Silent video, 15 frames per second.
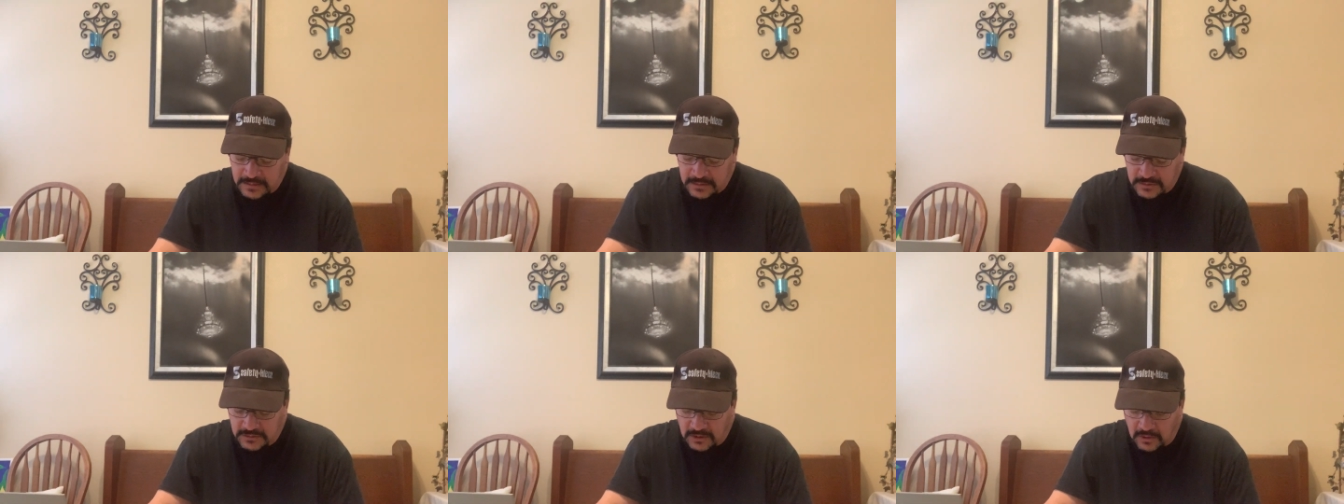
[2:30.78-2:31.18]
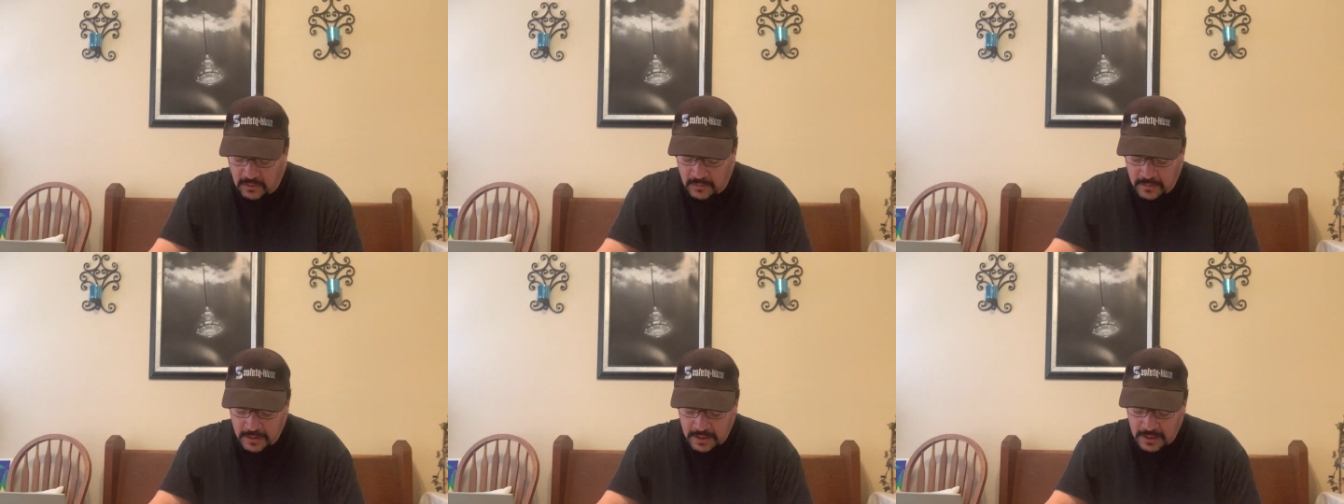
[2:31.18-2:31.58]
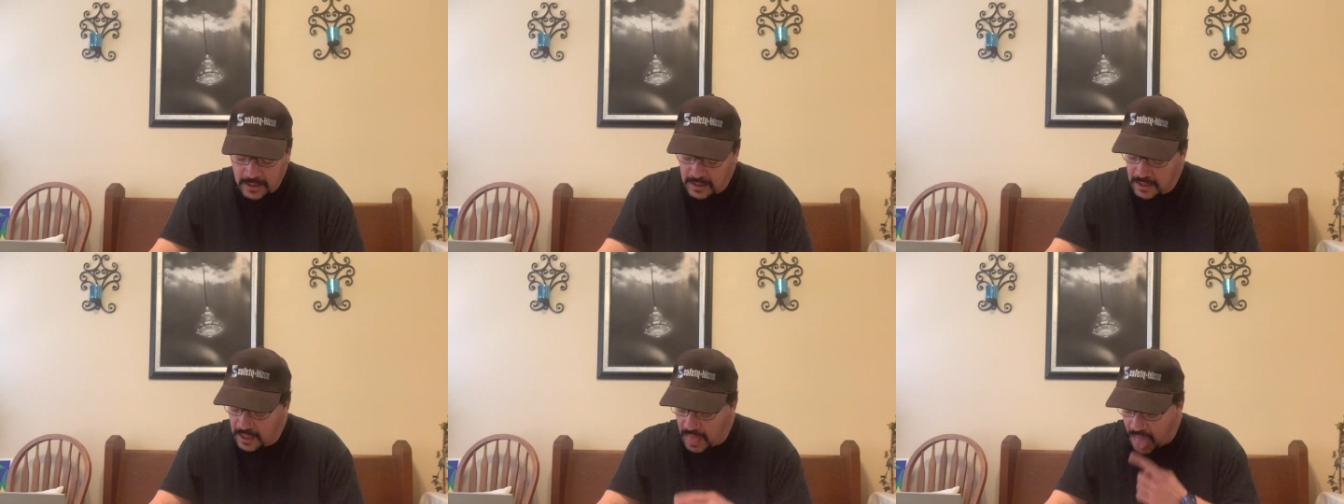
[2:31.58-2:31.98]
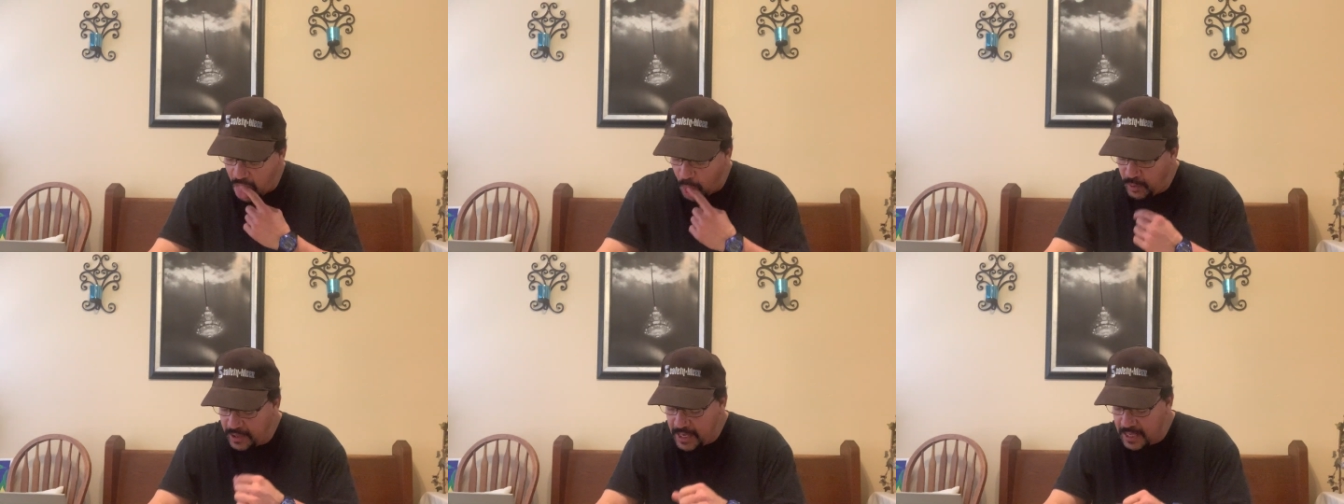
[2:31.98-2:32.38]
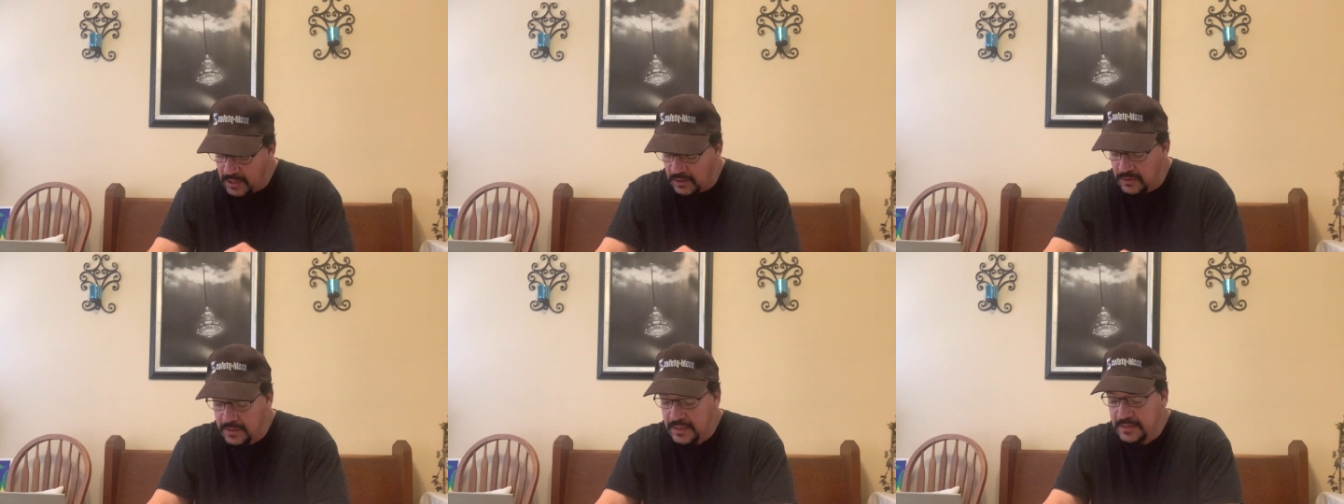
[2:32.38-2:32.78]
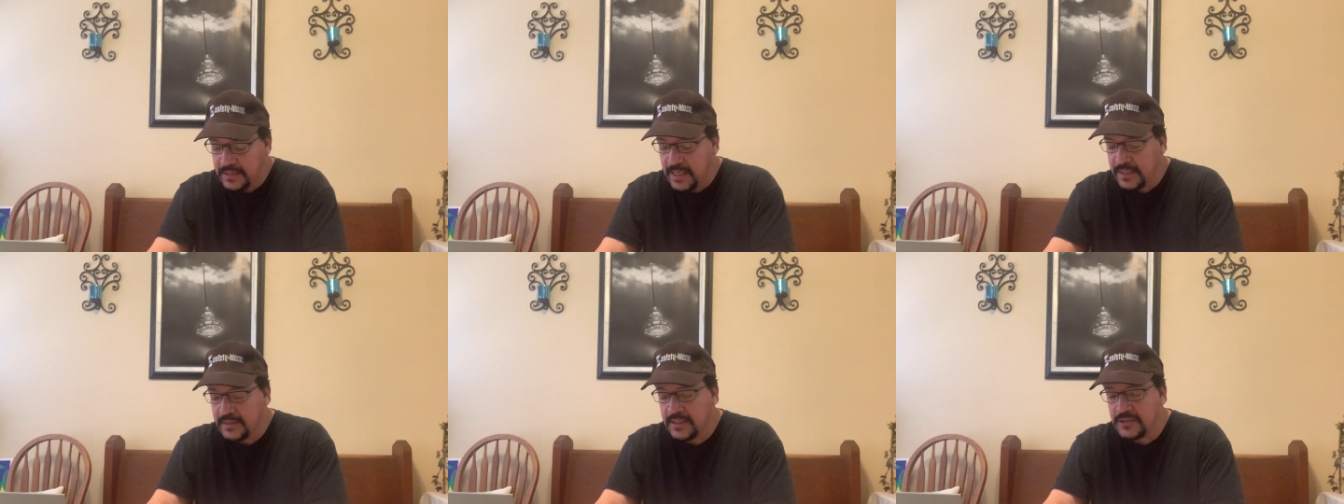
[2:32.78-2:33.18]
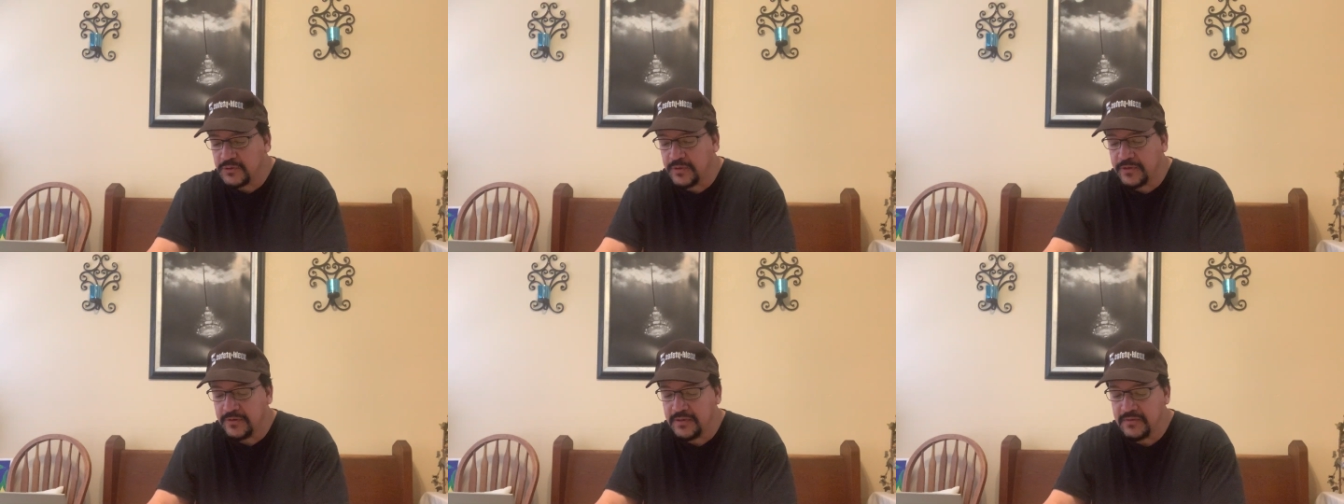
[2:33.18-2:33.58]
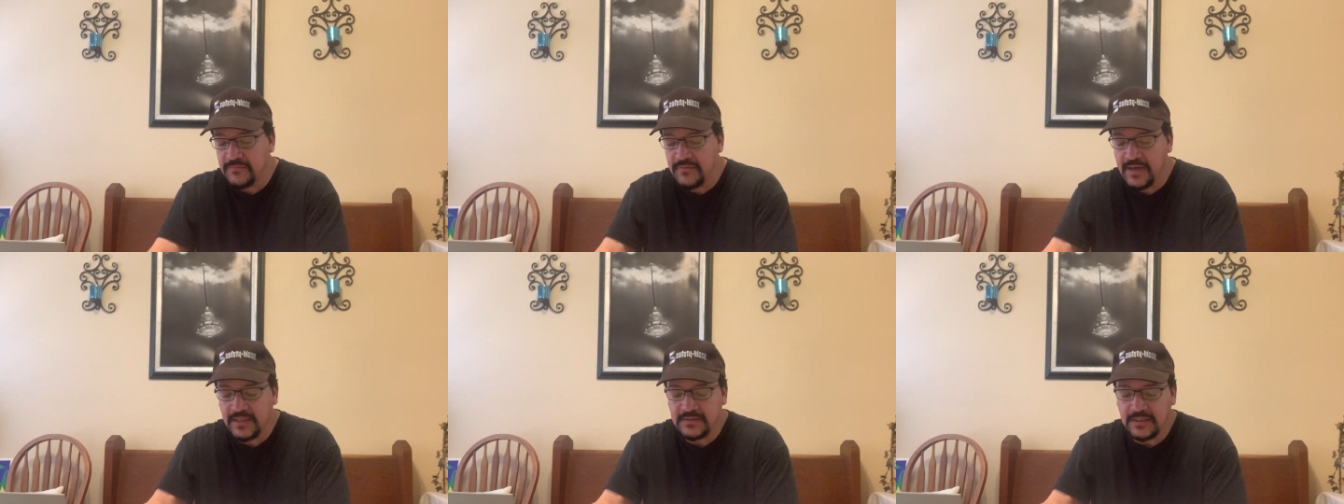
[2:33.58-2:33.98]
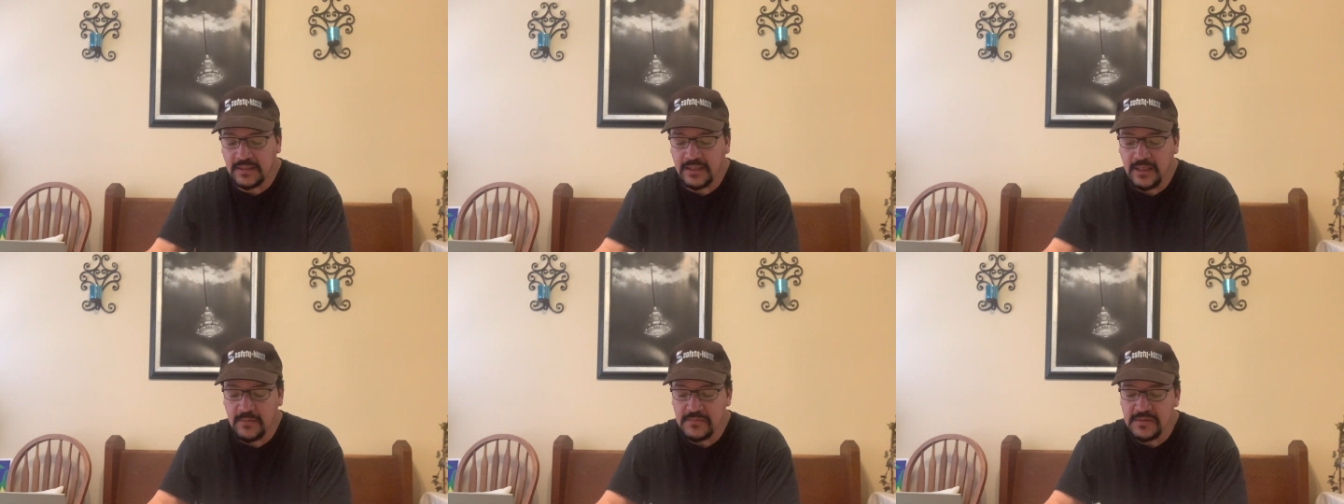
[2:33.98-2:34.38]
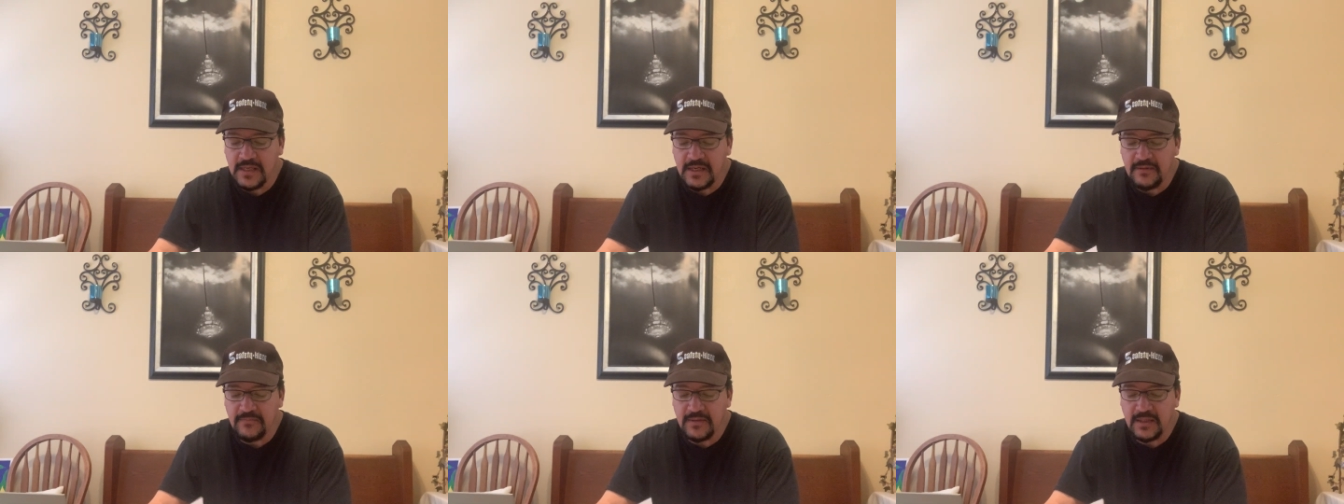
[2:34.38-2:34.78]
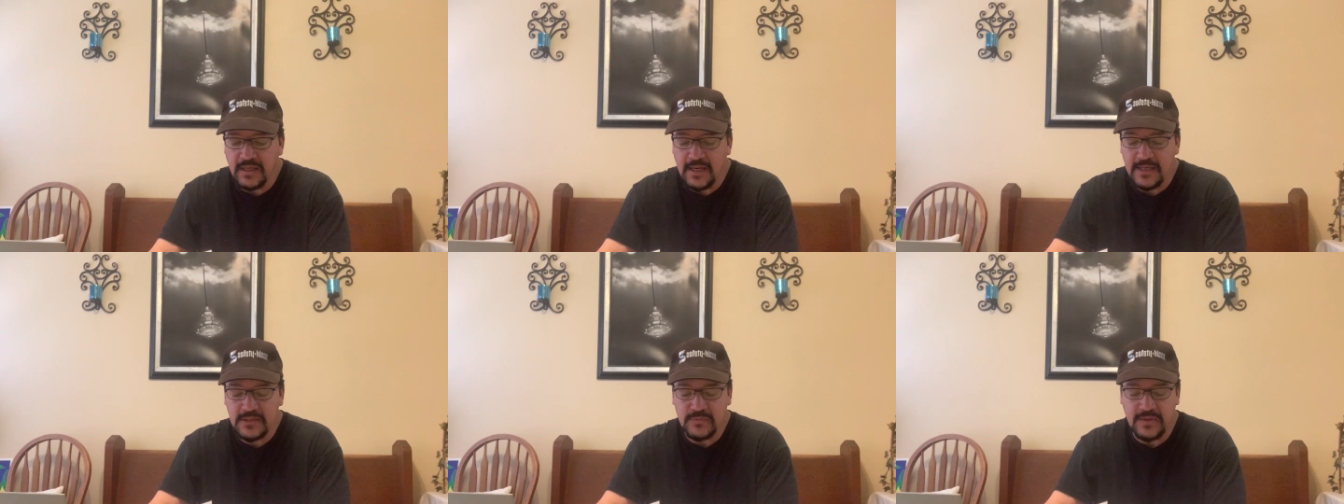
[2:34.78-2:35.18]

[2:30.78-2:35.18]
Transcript: So we kind of look at that triggering device that comes out of it, guys.